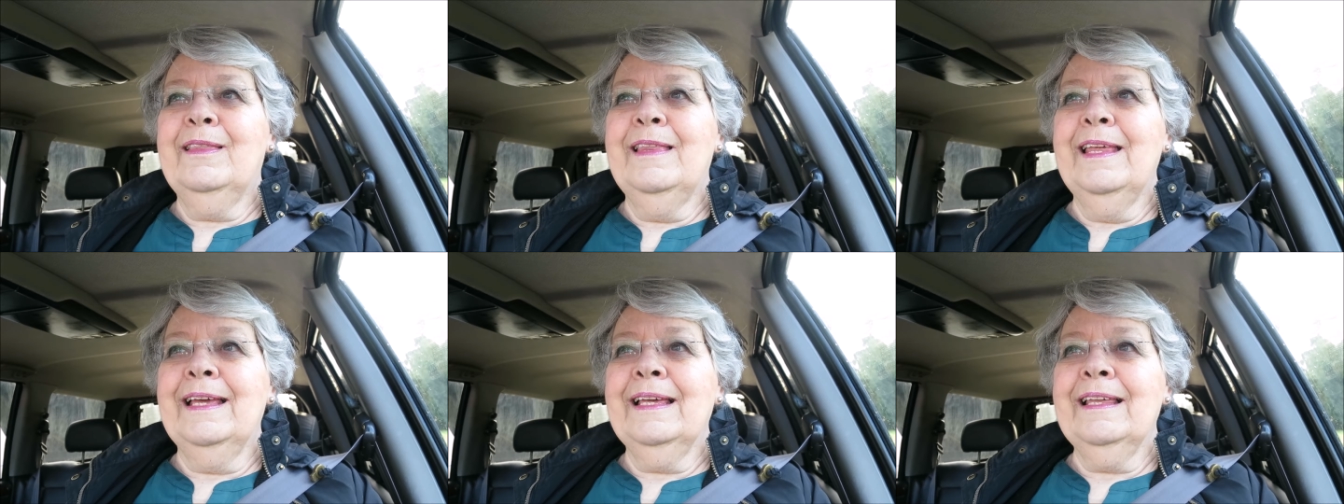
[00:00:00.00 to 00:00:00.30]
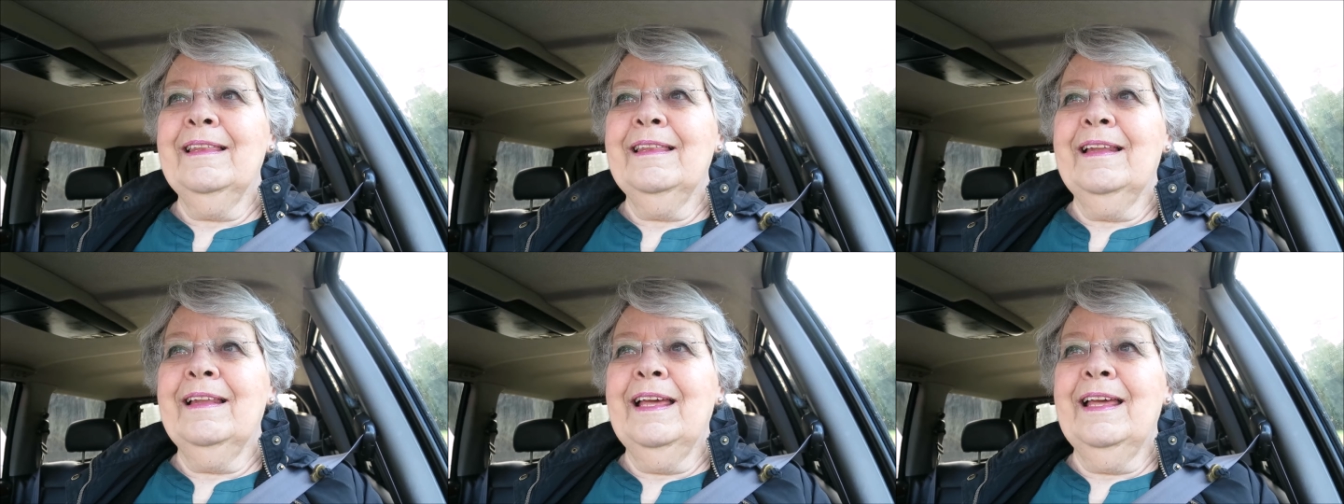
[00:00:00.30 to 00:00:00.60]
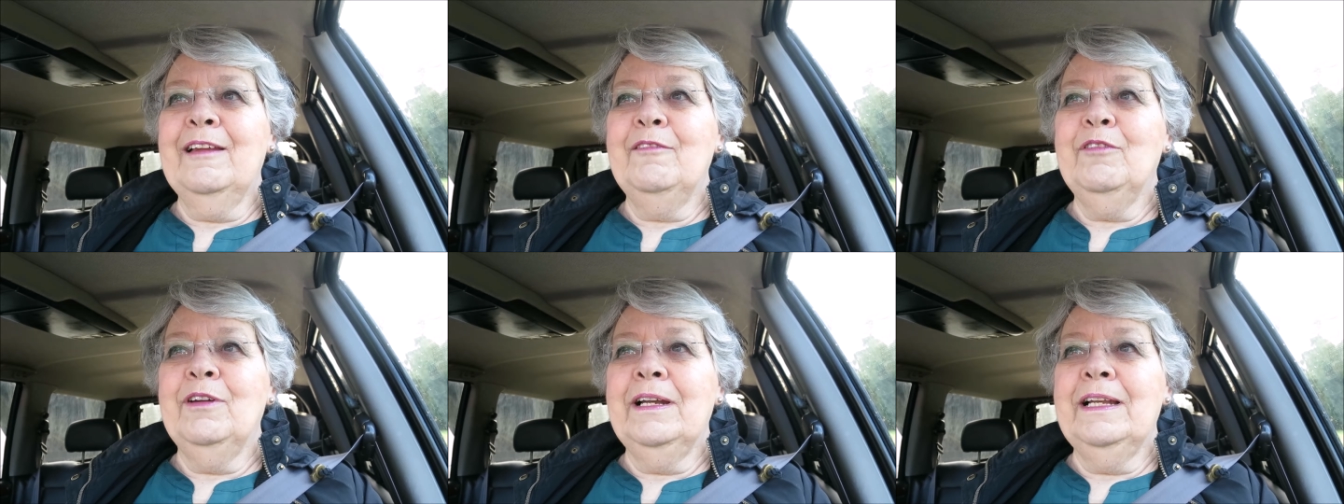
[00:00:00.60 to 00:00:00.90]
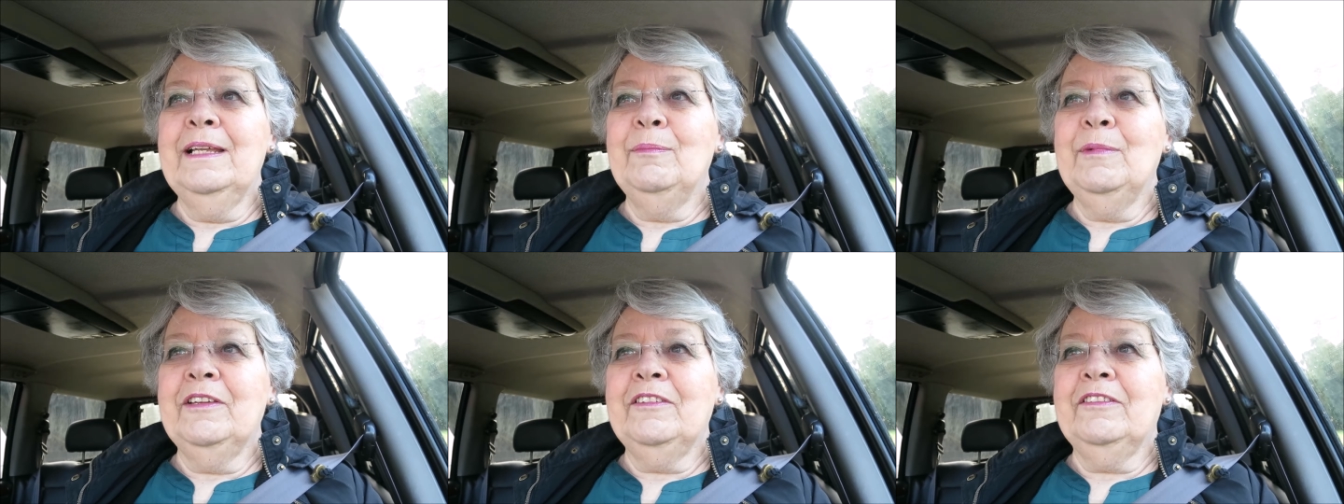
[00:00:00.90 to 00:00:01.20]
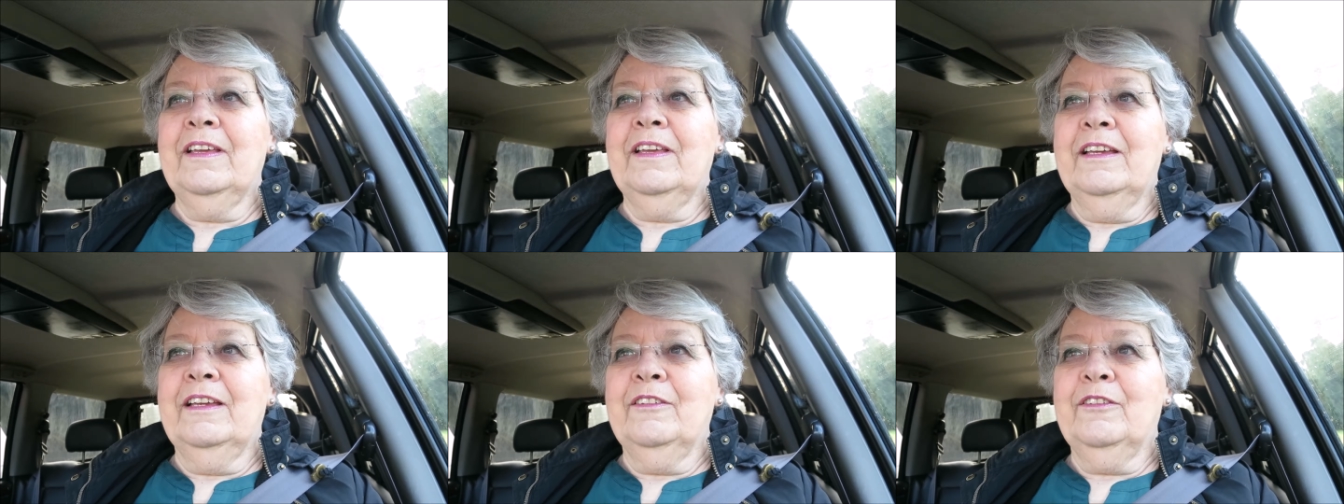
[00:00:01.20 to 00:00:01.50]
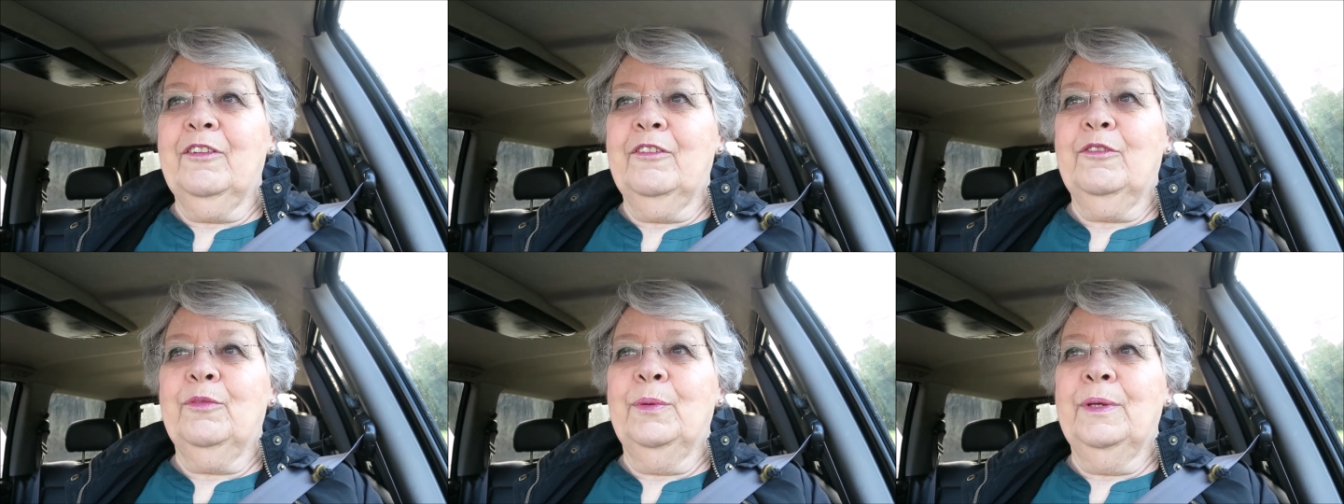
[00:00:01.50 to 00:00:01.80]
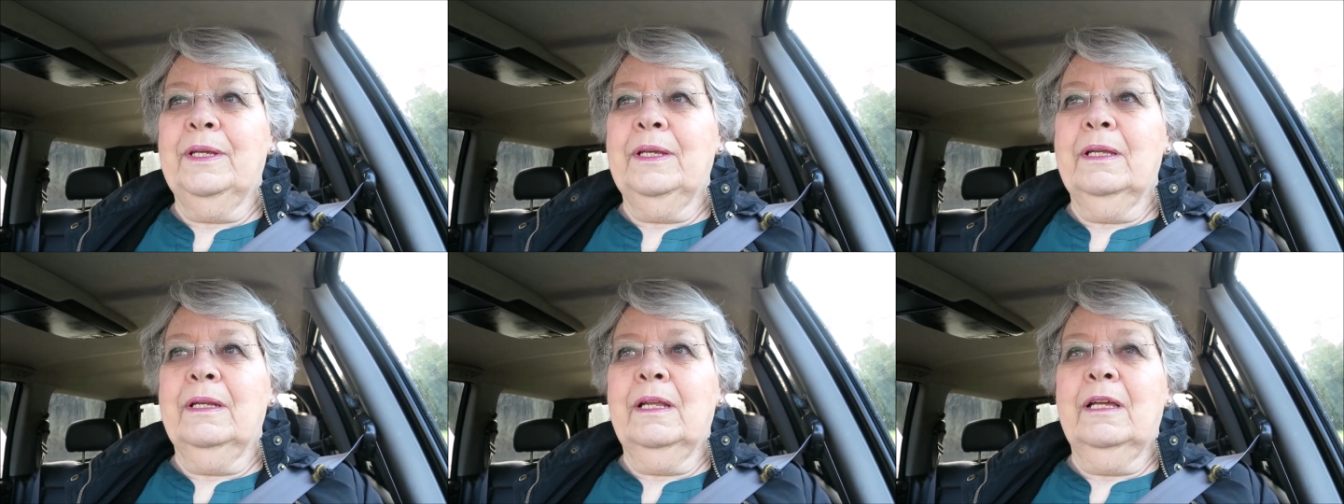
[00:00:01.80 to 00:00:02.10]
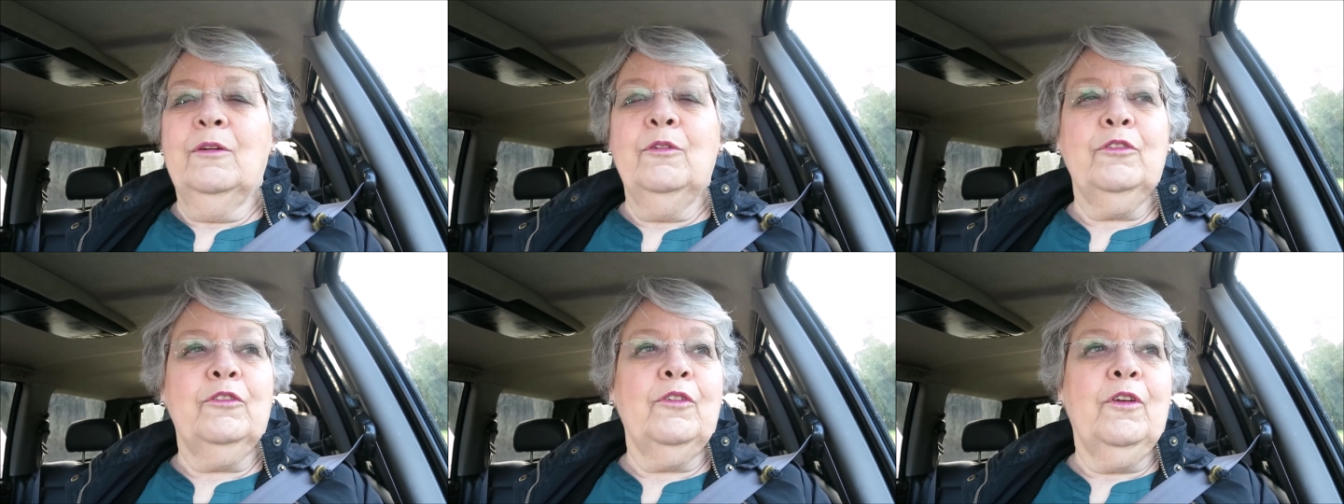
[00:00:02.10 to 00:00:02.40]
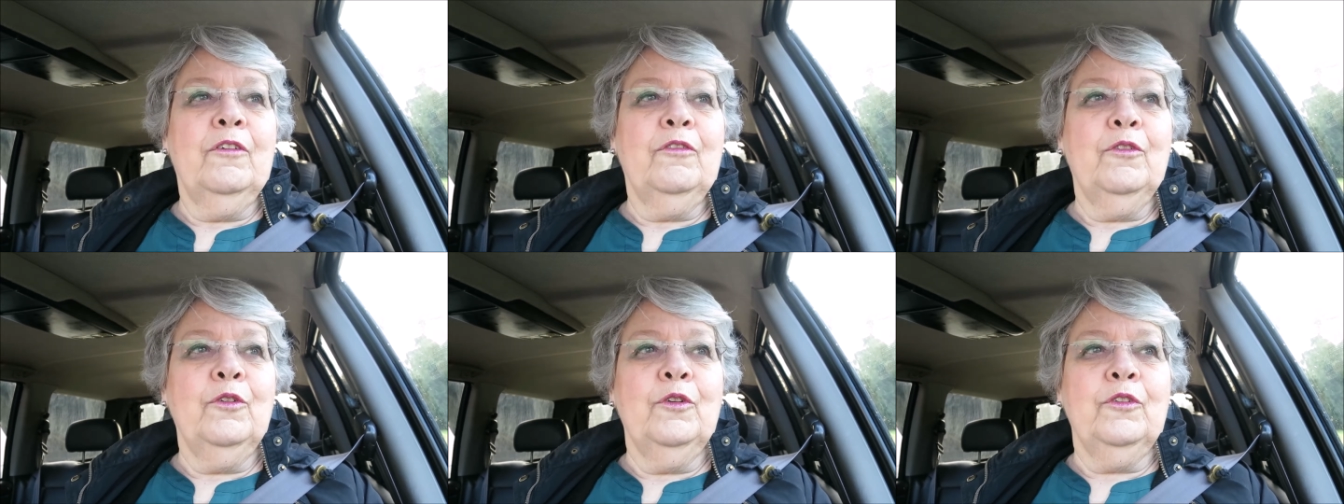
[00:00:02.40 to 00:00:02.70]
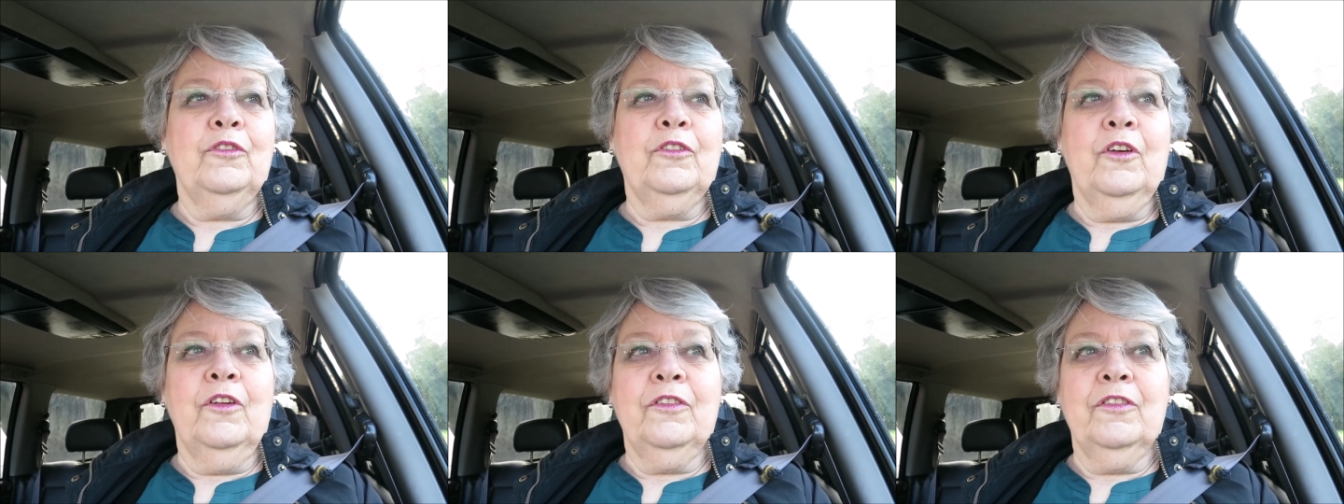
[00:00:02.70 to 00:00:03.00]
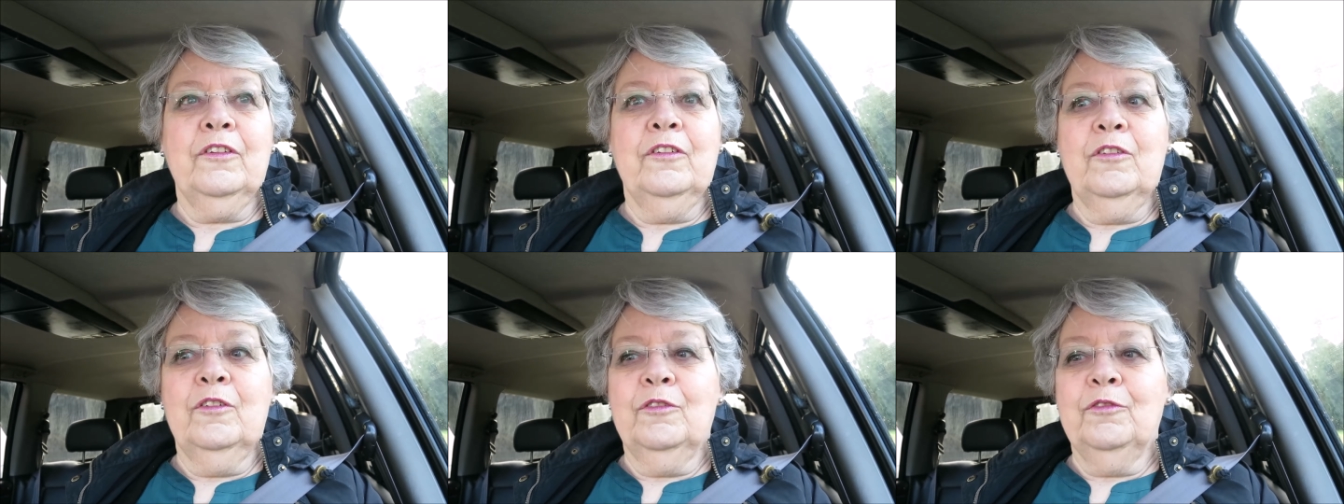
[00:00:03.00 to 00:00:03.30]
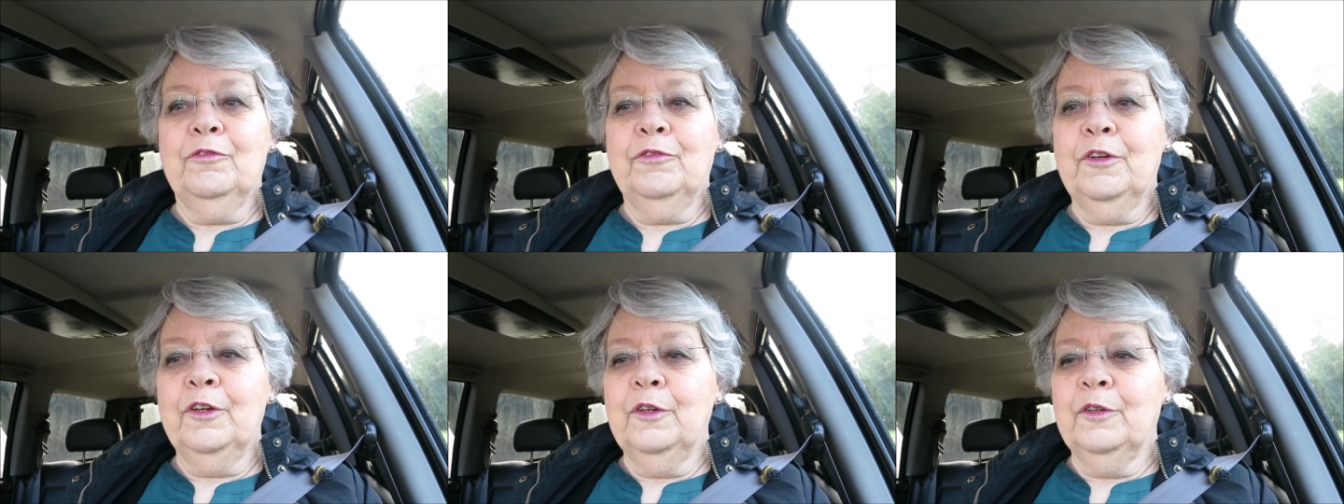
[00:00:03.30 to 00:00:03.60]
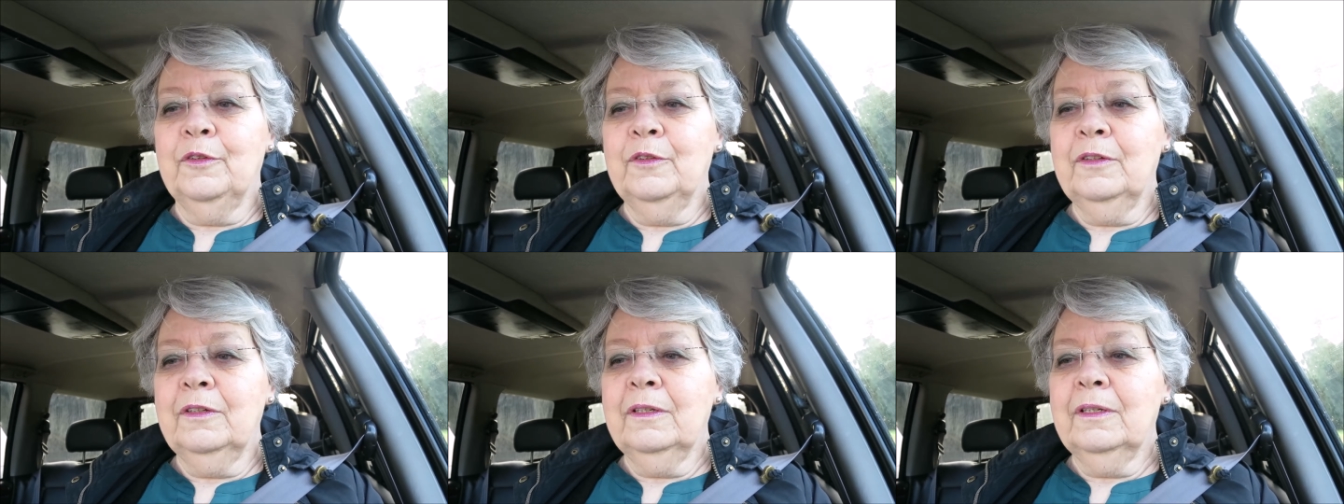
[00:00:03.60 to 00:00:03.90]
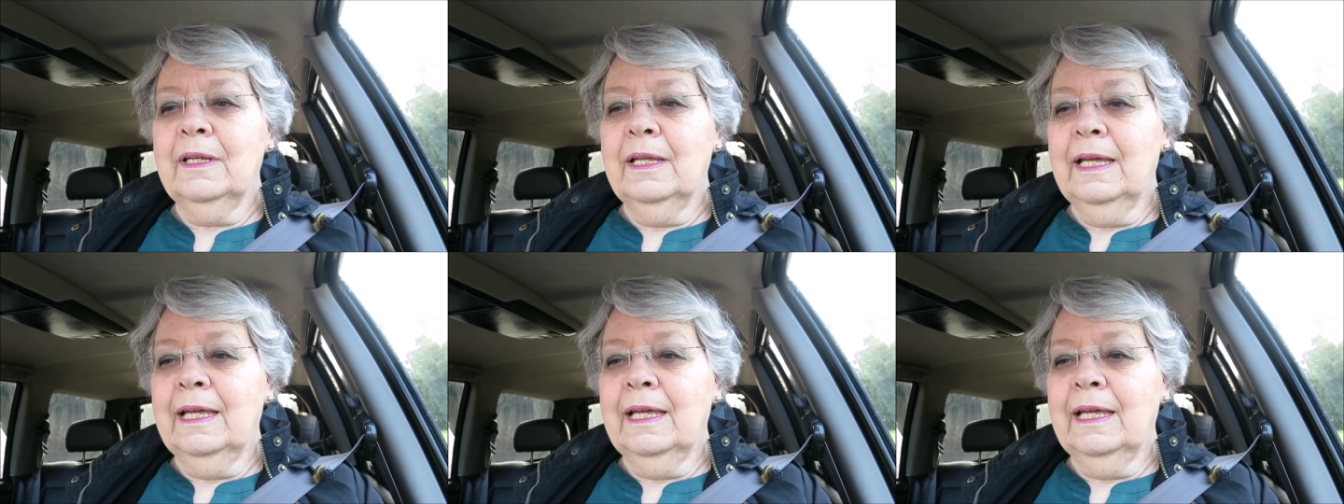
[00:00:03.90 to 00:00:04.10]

thing that I really must say is this weekend I also, of course, got the new phone,